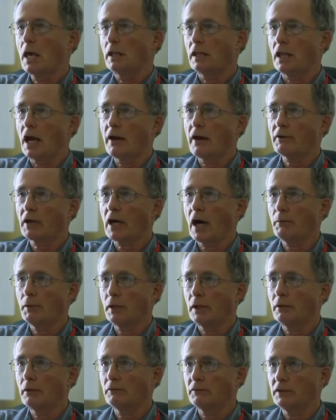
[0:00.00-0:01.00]
And then I have a guy
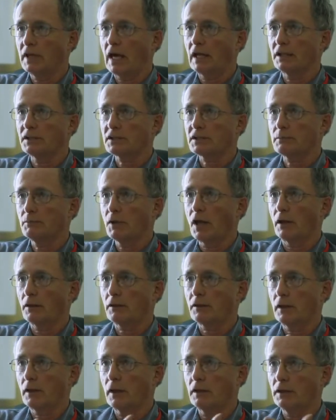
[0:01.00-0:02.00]
by the name of Dan Smith.